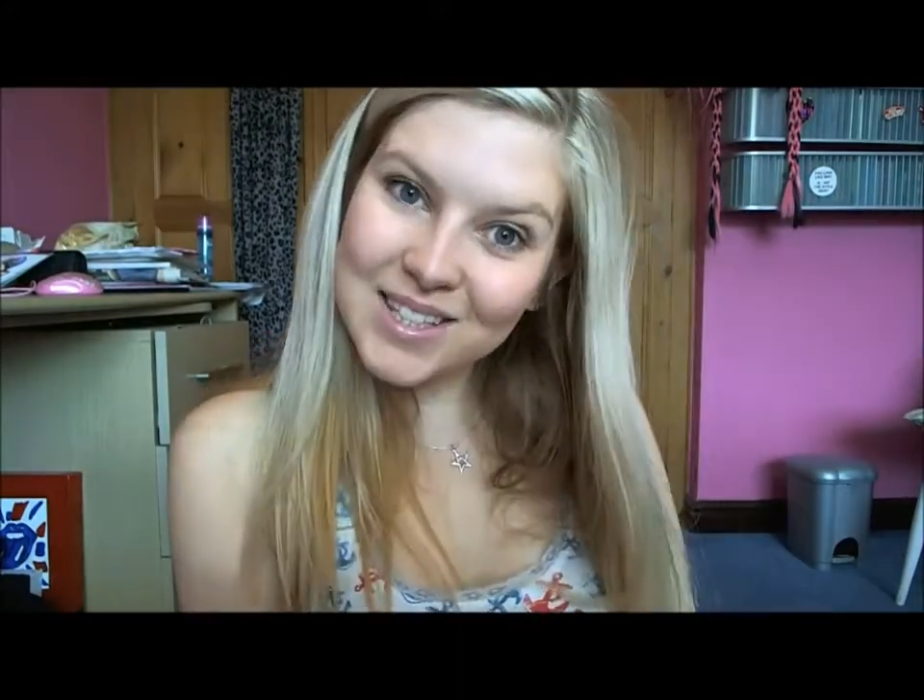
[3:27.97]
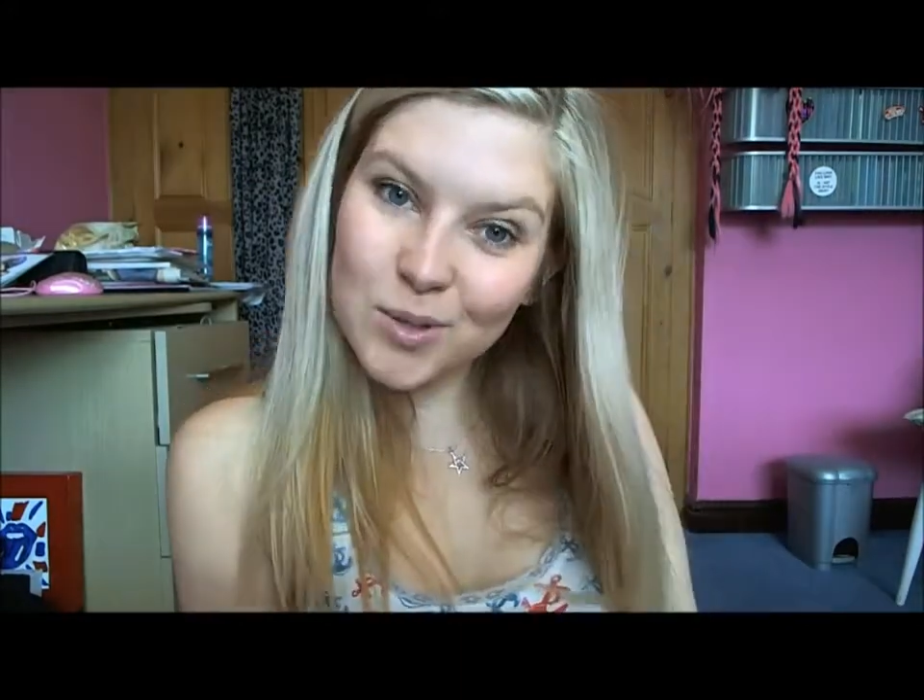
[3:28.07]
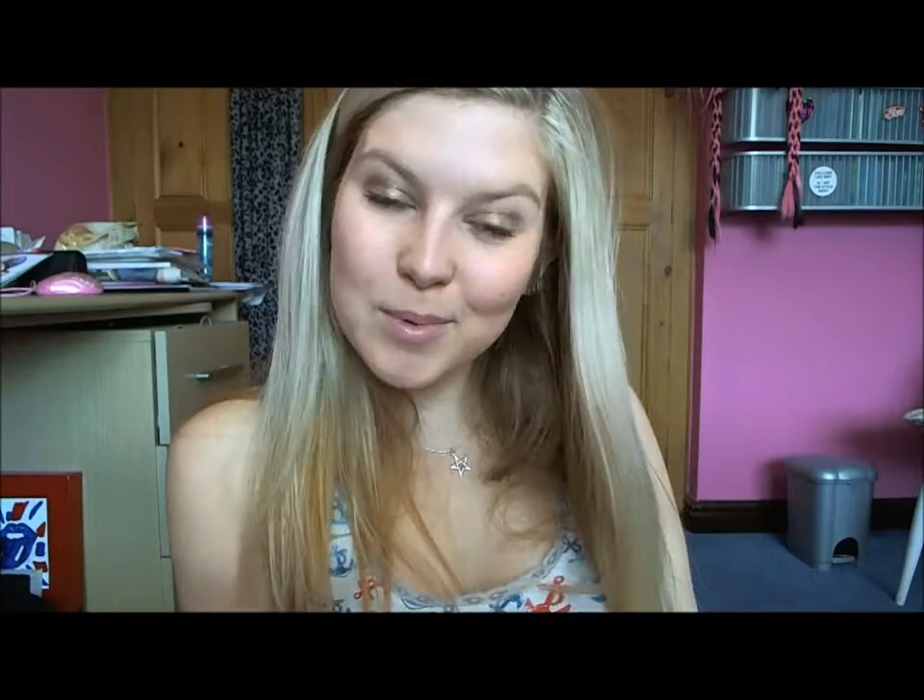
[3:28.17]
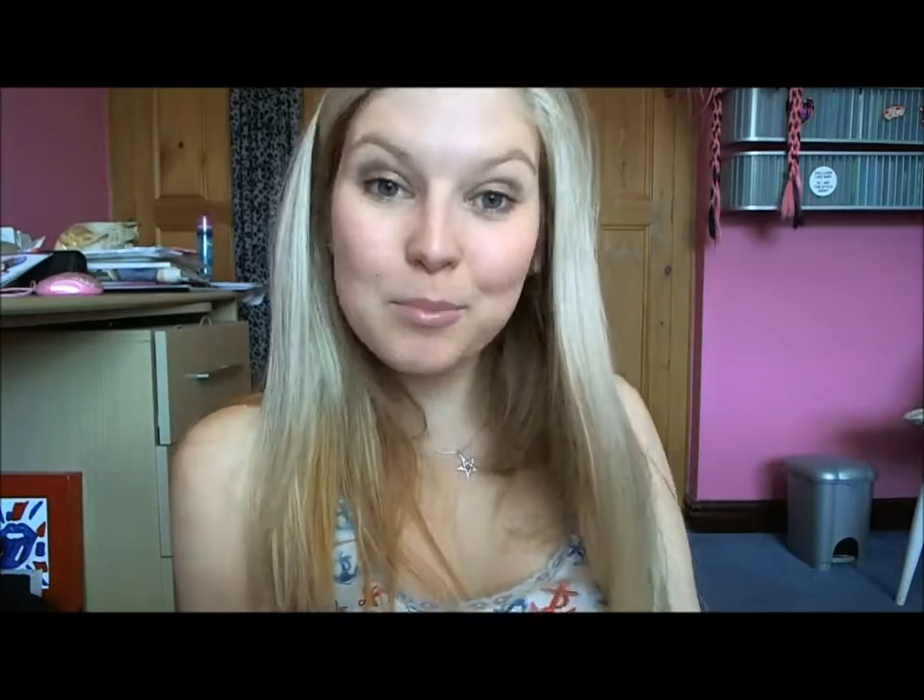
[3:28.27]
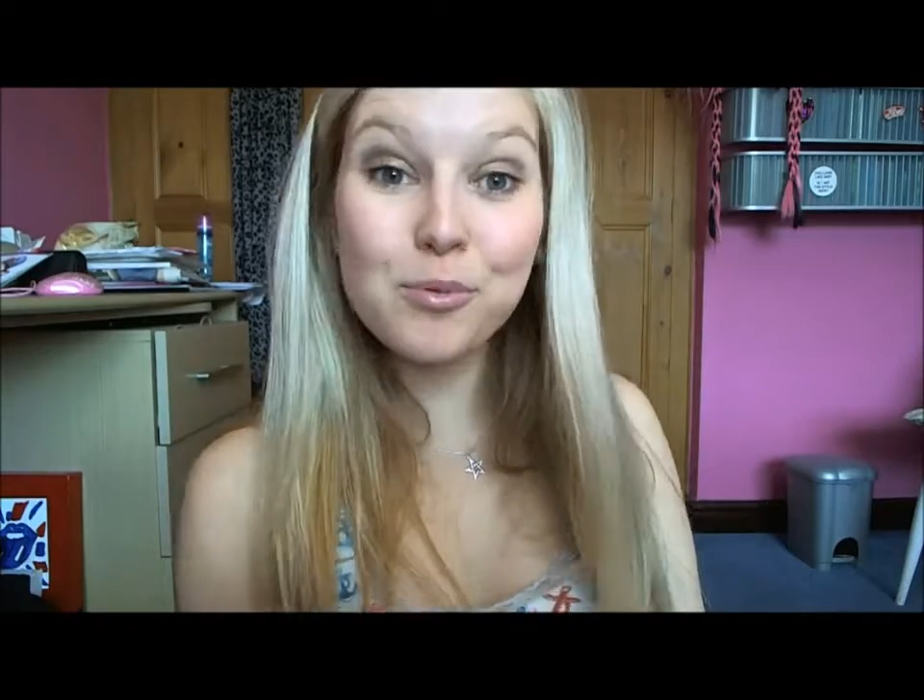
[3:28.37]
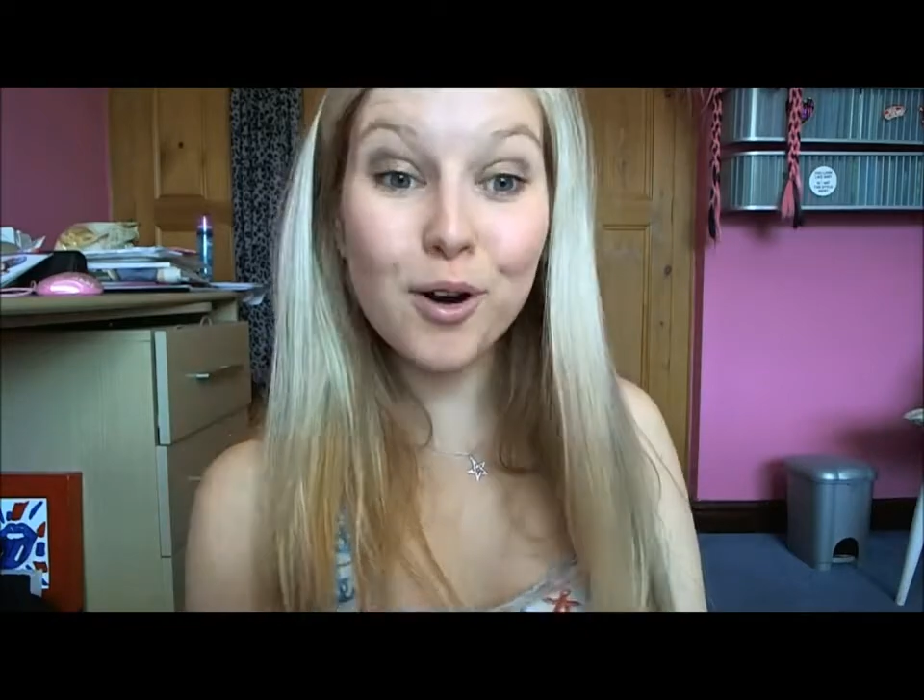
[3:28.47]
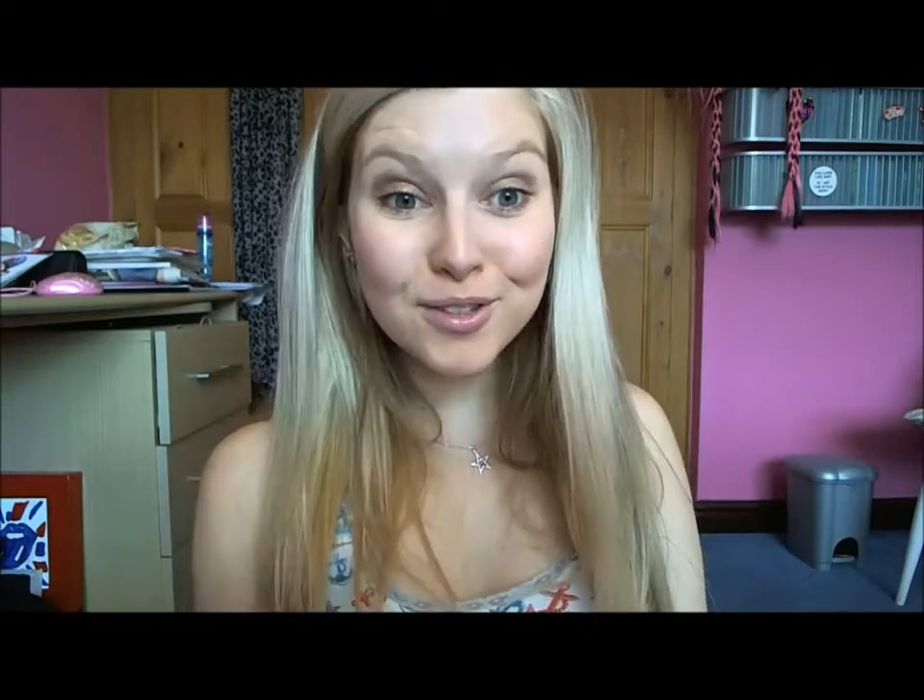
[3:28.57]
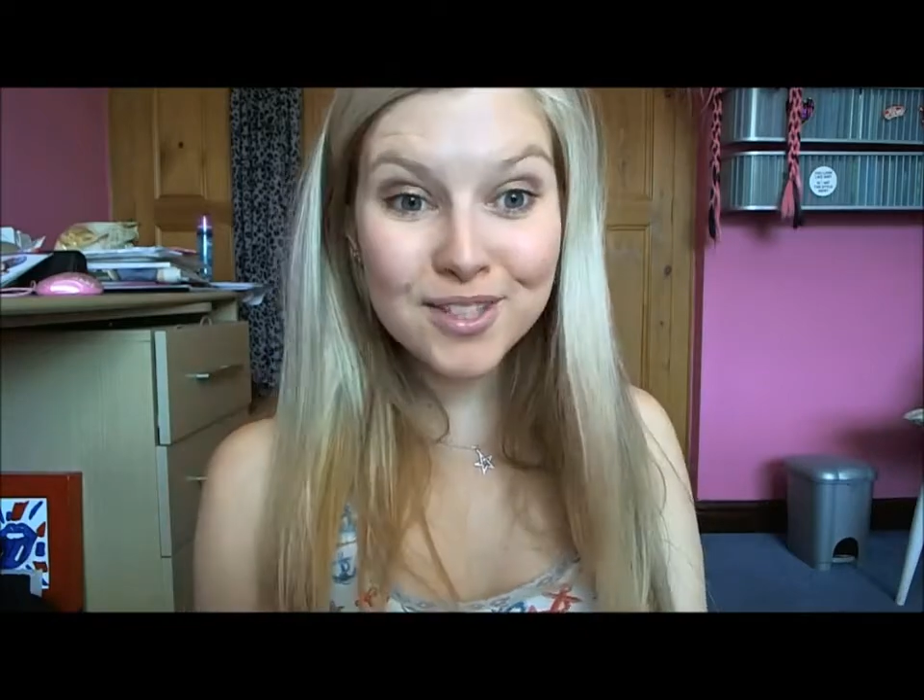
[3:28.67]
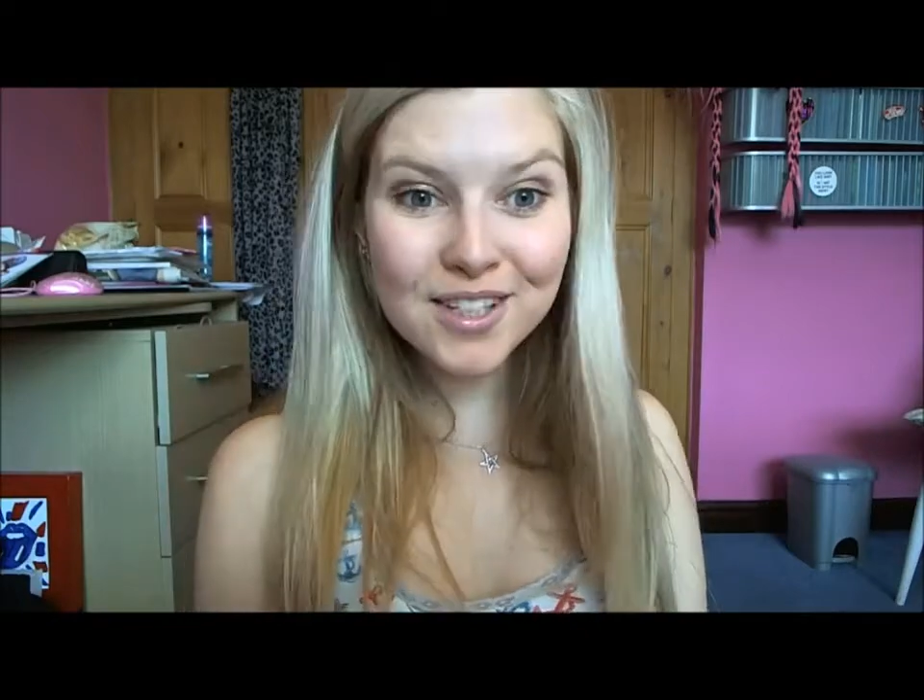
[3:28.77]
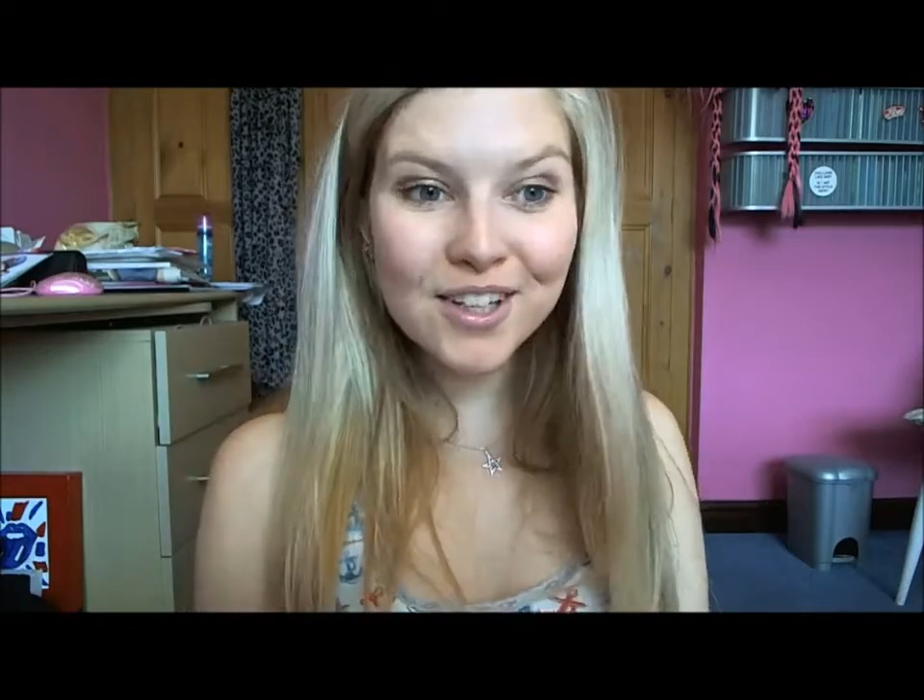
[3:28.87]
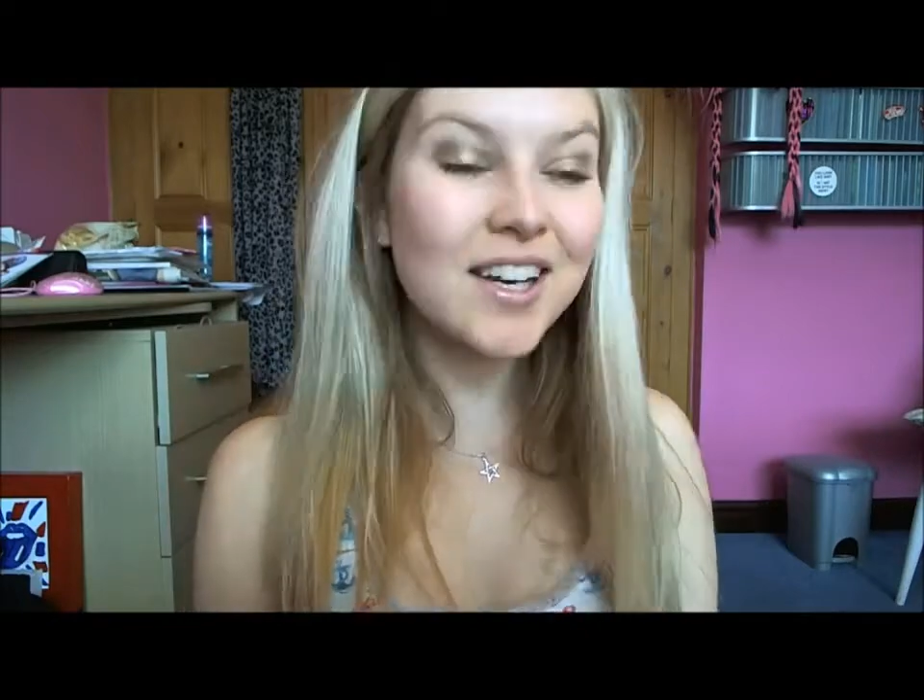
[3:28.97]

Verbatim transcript: summer bronzed